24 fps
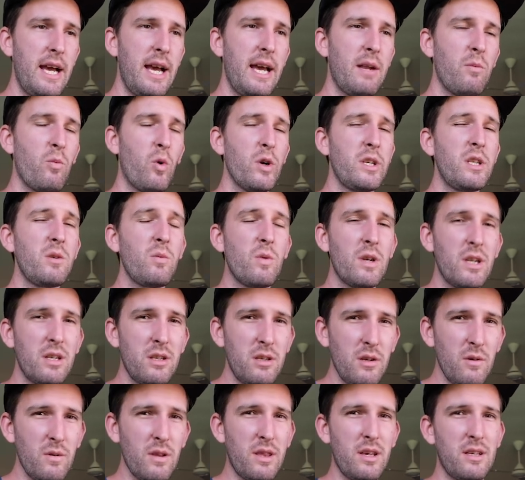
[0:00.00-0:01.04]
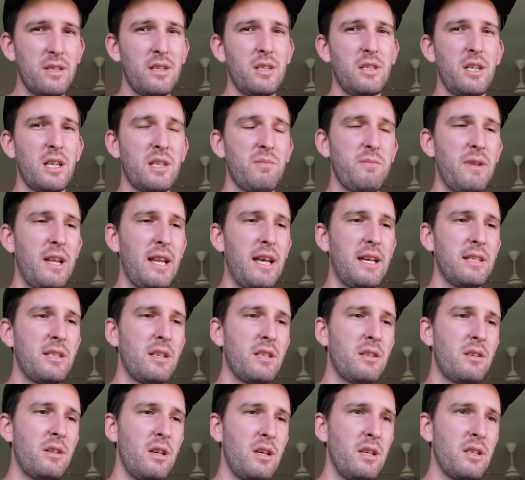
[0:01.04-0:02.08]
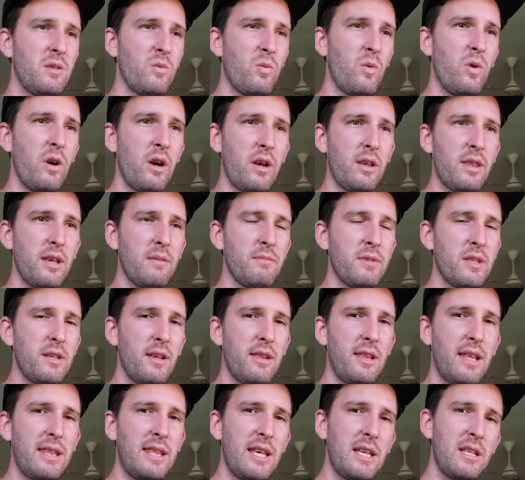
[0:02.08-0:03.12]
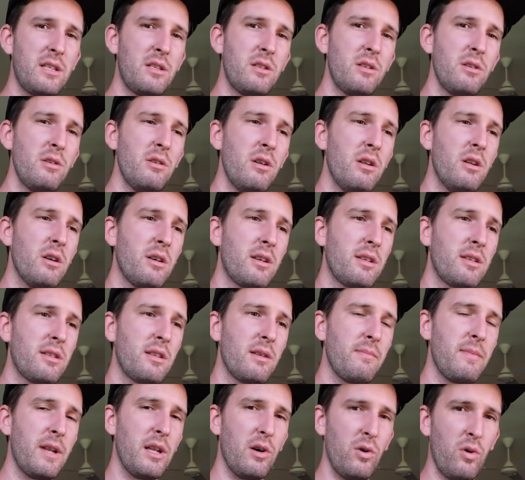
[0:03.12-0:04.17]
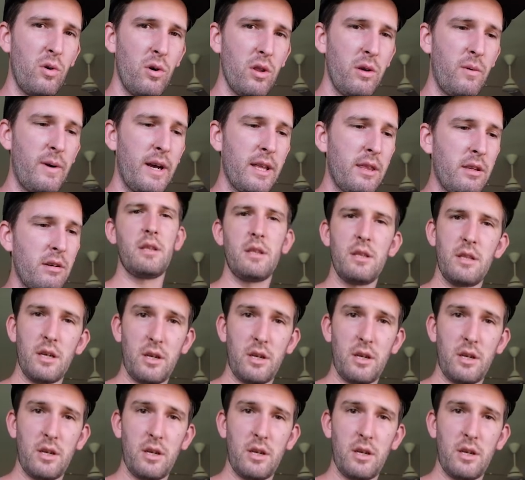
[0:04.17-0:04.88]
And what you want to do with those adjustment layers is work them so that they do look similar all the way through.